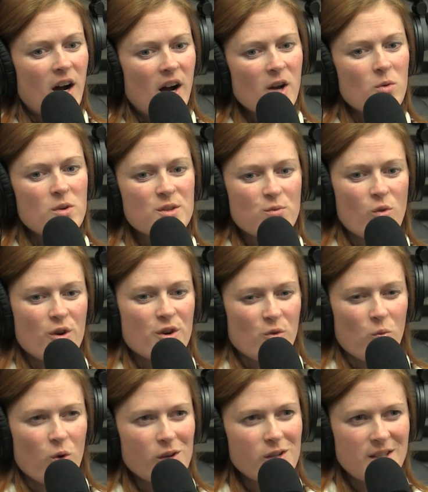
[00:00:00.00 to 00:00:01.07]
I always wonder
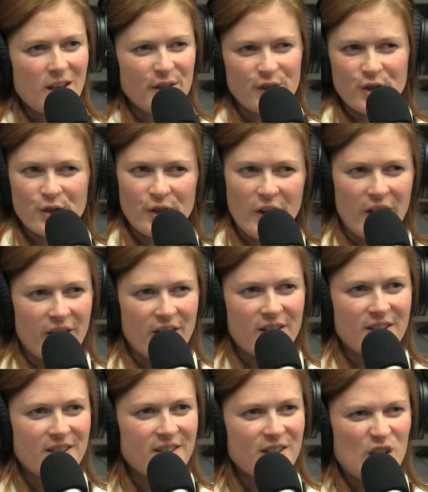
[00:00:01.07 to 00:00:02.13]
what does that look like?
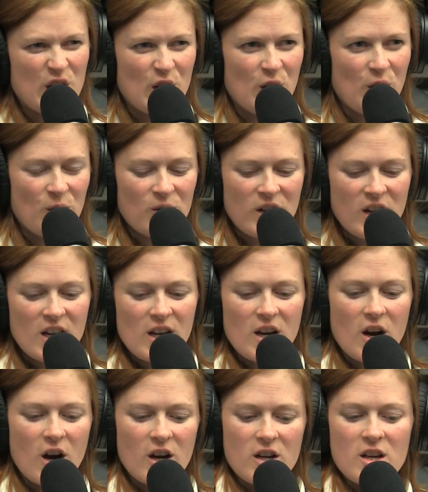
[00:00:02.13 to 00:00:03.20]
You know,
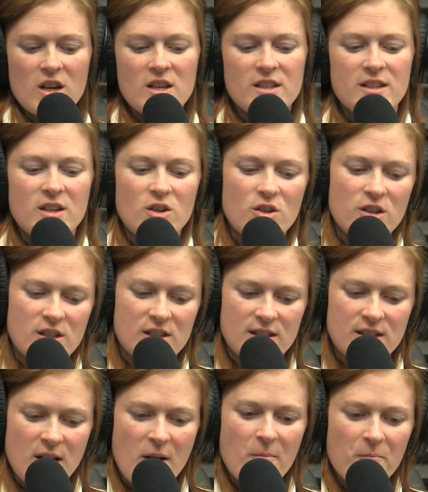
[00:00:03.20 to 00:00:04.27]
is there
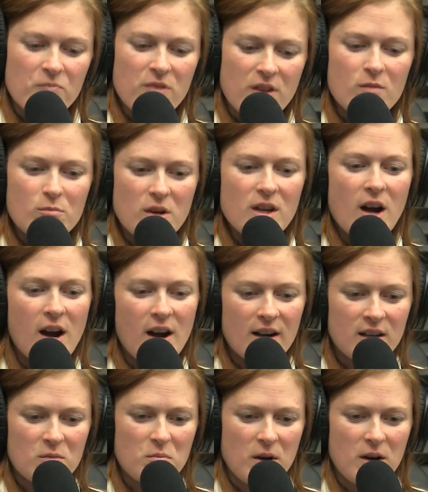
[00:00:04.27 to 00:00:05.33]
this big
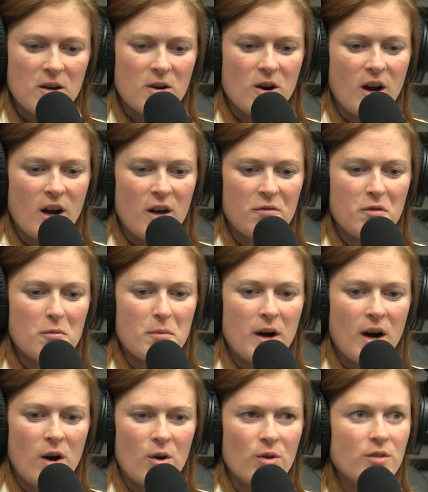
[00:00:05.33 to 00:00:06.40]
honking paragraph
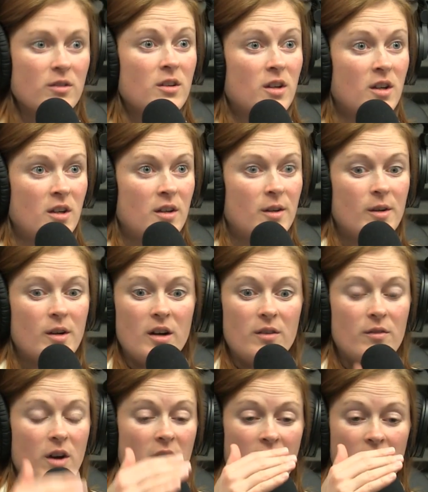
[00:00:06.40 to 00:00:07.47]
about
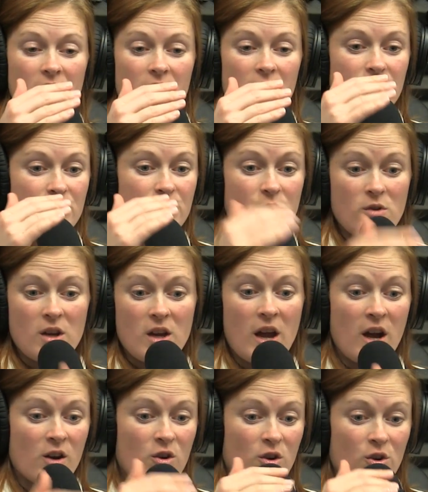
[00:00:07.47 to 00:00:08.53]
uh, doing
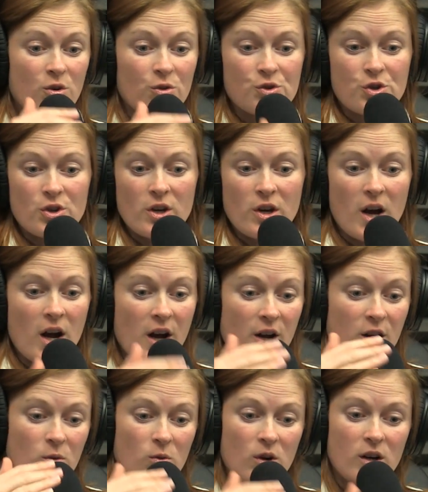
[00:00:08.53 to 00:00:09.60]
agriculture in
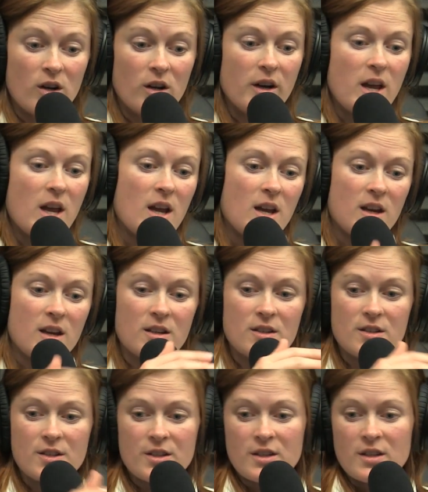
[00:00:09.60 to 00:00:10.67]
Iowa
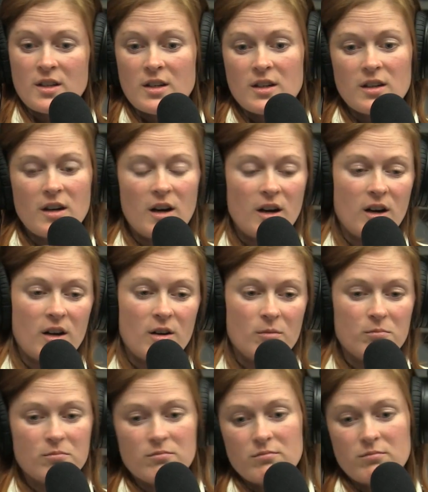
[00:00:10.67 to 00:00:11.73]
and
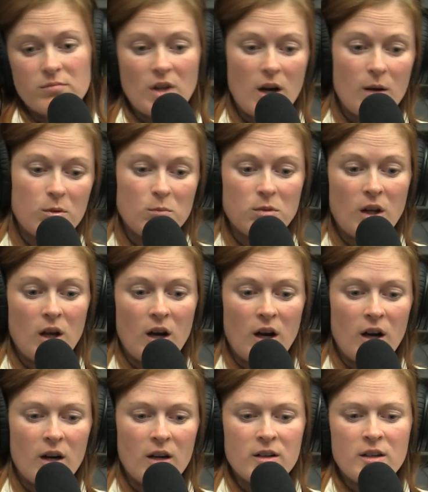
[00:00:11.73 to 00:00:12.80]
um, blah, blah,
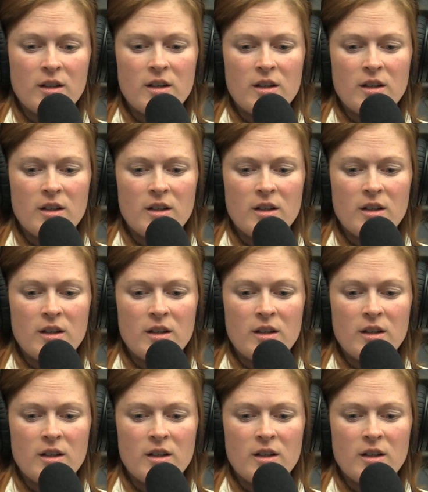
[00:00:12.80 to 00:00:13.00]
blah.